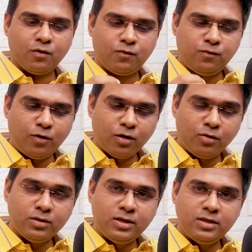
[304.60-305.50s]

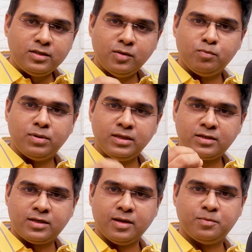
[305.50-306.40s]
Follow these simple
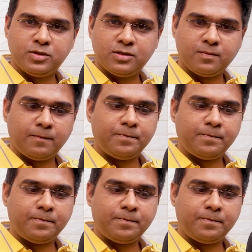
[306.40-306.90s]
steps.